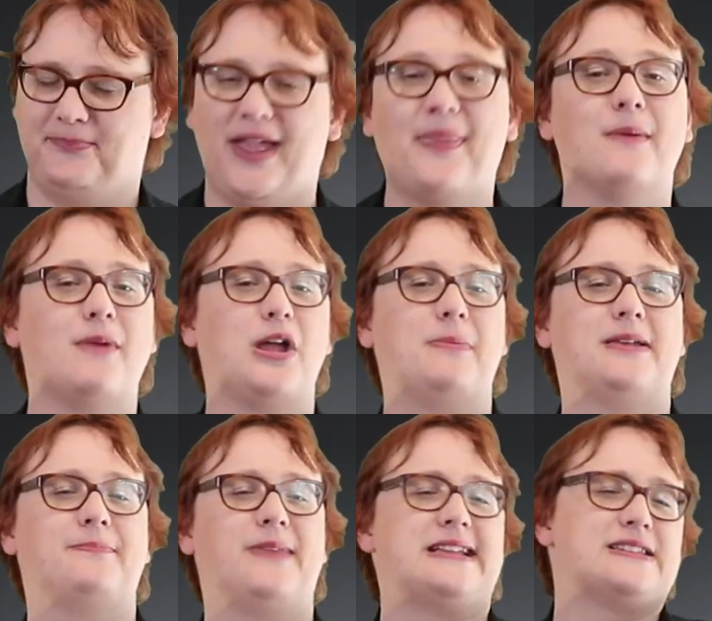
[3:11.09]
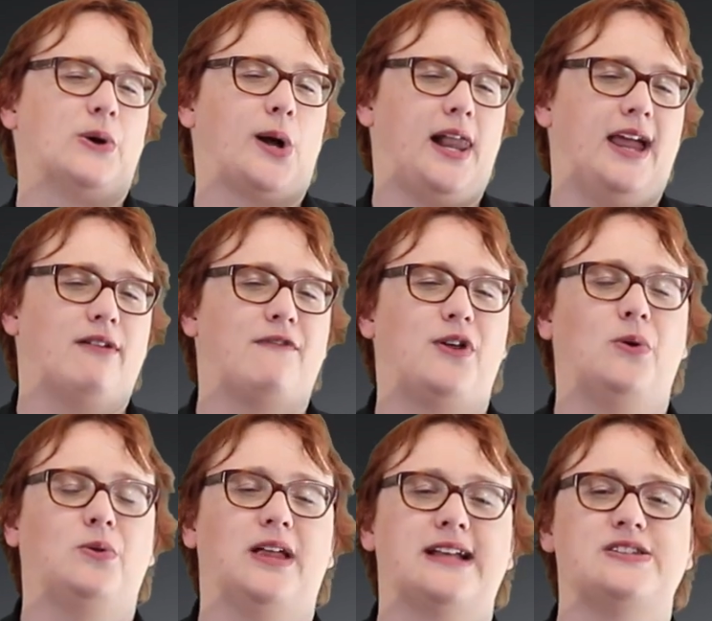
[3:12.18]
At the moment, it's not clear if
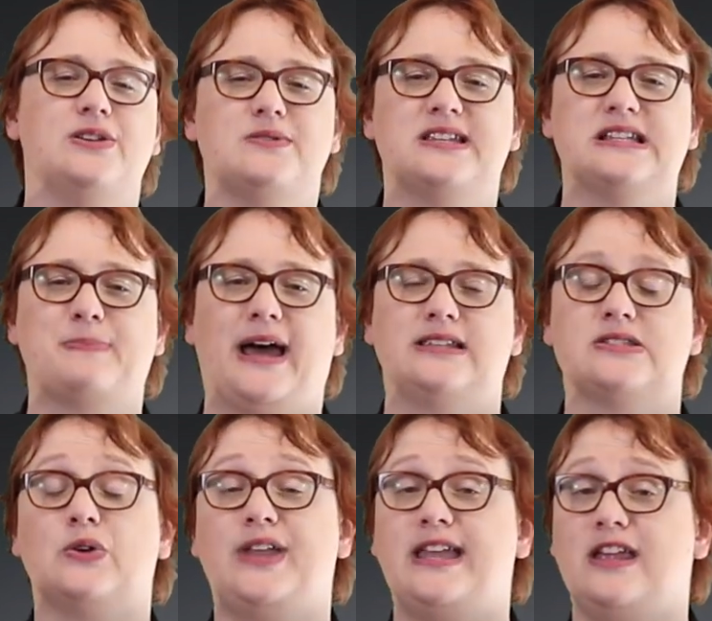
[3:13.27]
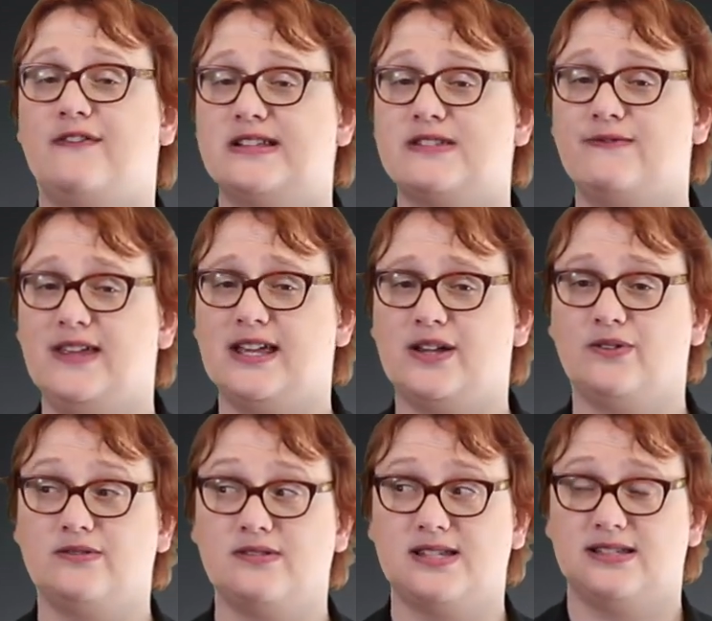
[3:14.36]
Google has used its patents on any of its
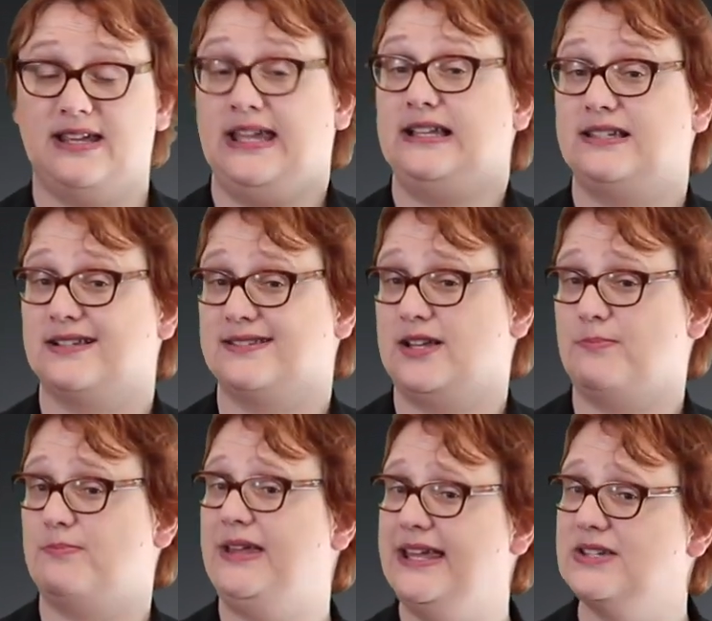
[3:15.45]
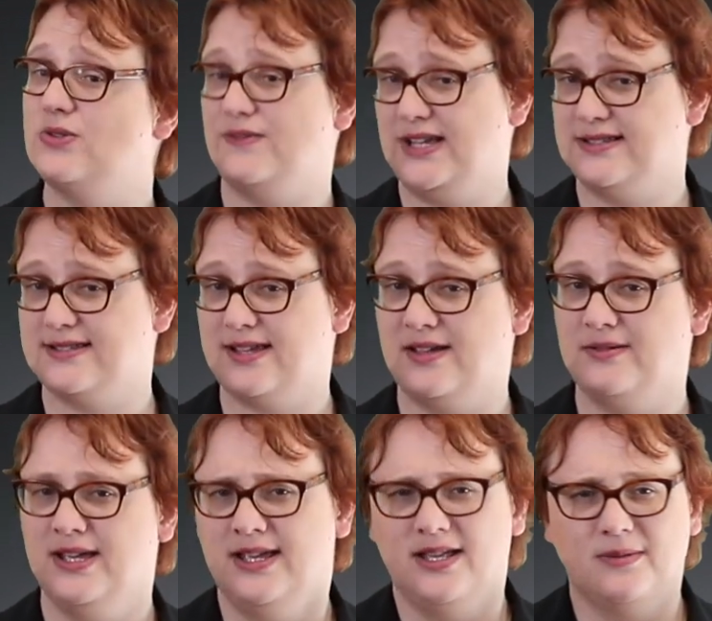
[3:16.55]
vehicles. It doesn't appear to have done so.
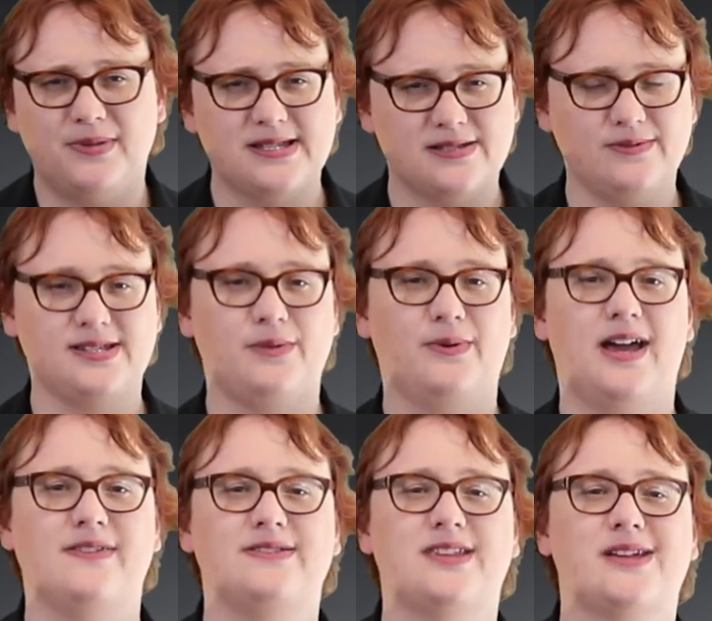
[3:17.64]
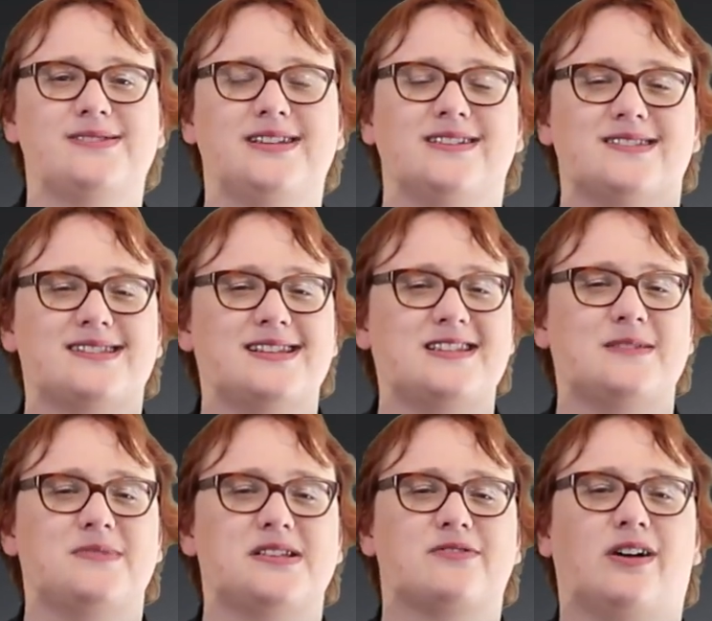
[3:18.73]
But it's also worth noting that the system
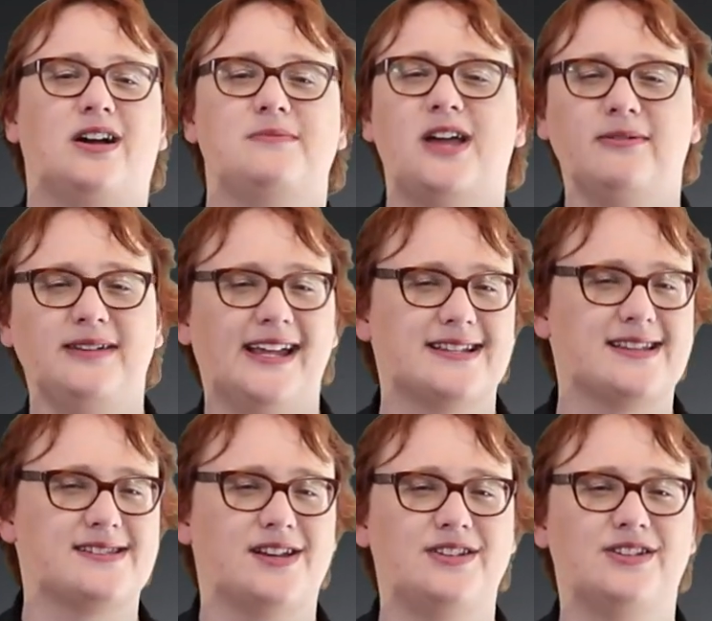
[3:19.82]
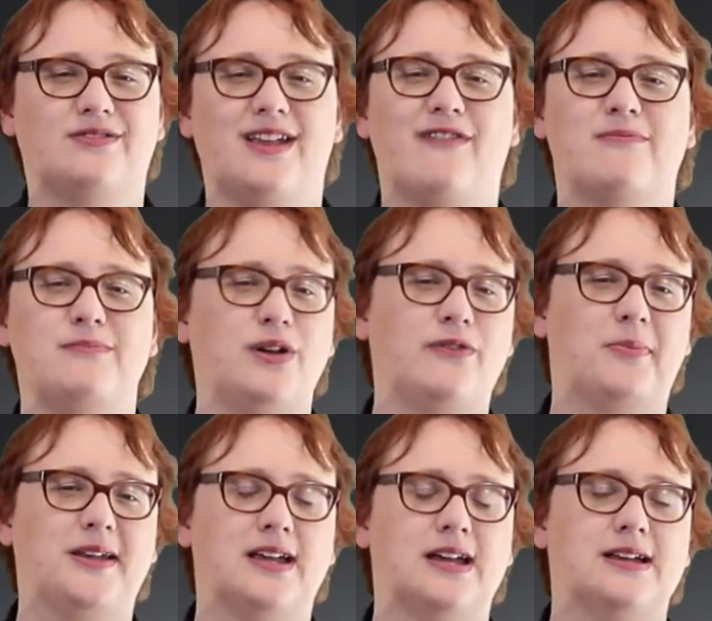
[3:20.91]
described only has a certain degree of
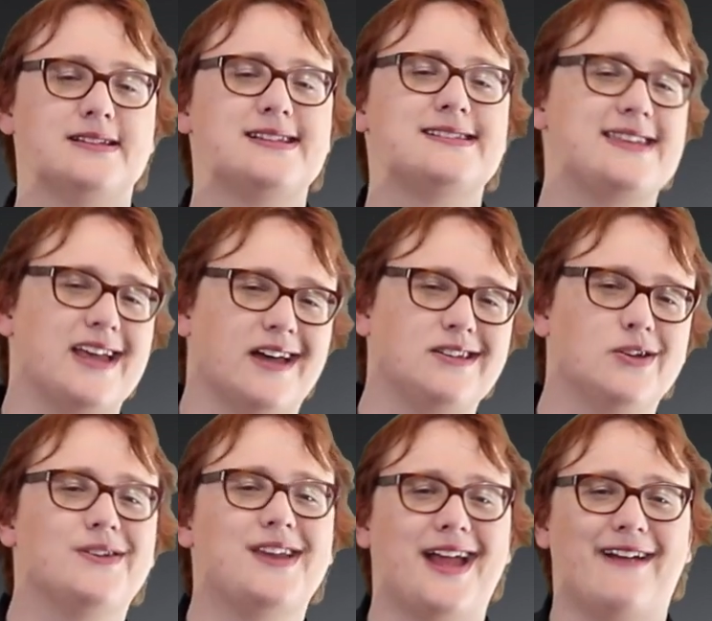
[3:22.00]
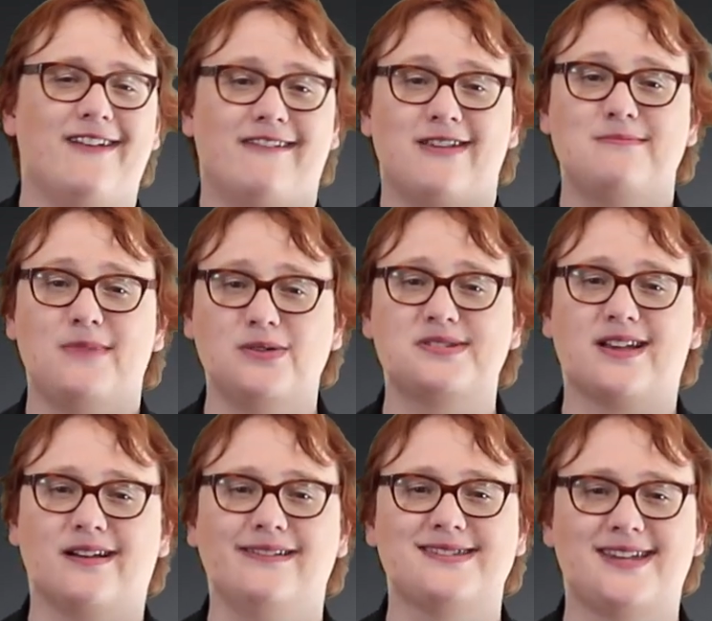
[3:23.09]
movement, since the underhood area in most
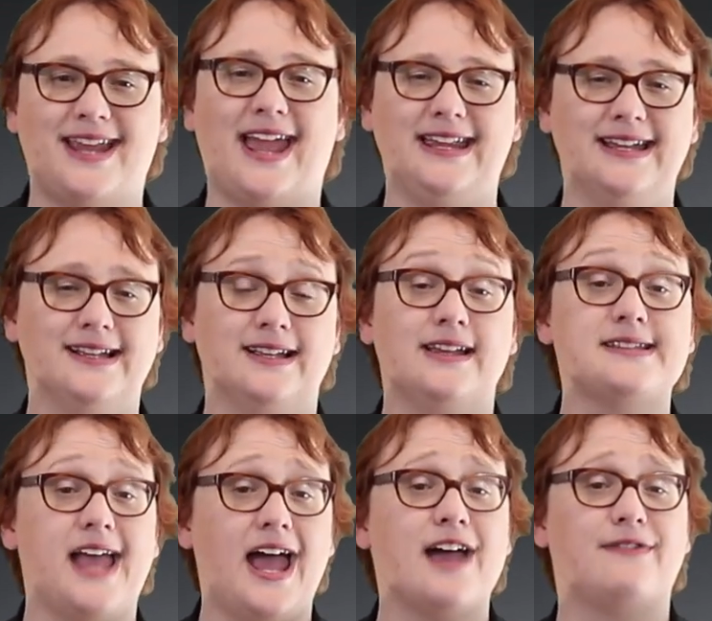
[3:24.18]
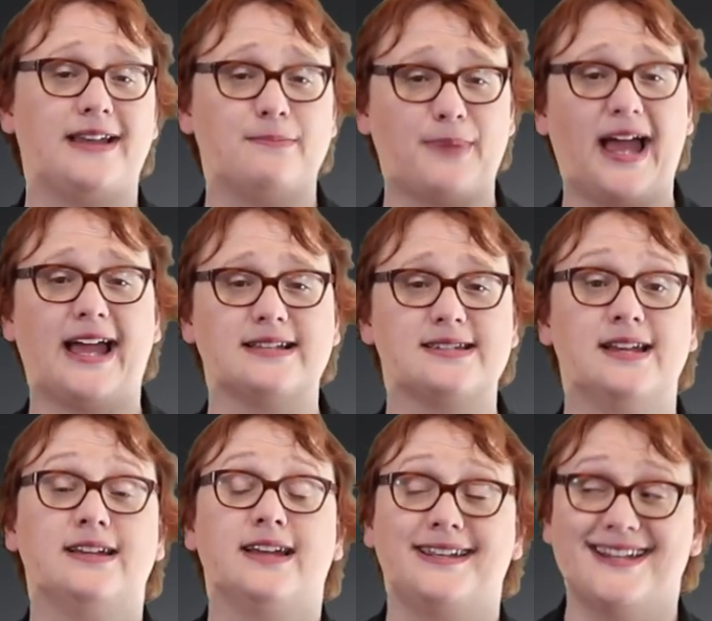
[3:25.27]
cars today is heavily packed
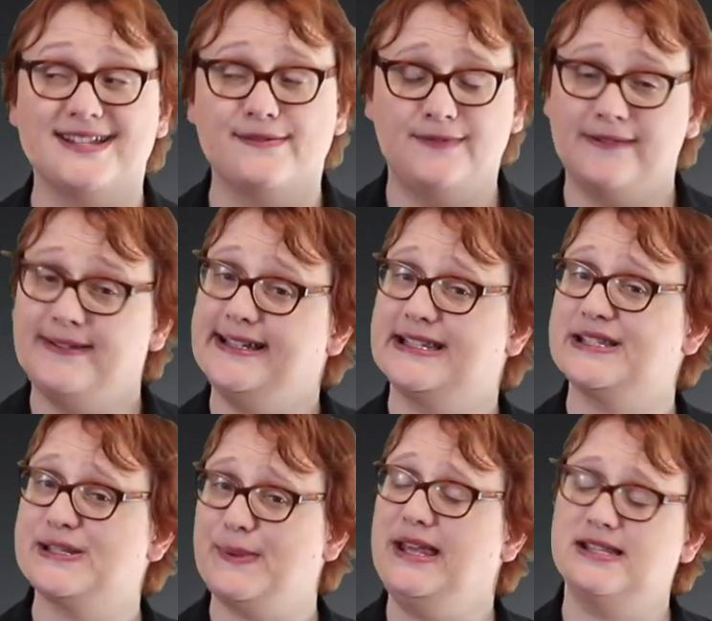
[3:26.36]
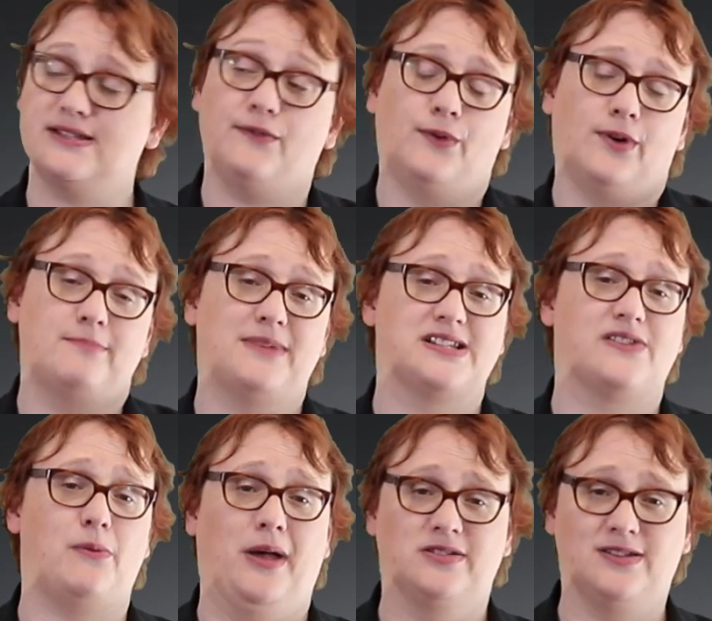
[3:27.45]
and has very little space for a massive
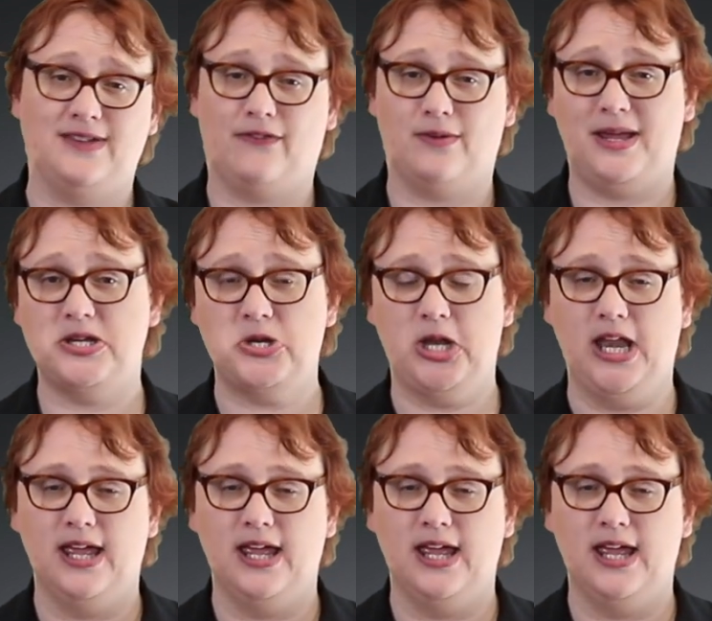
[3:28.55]
amount of deformation.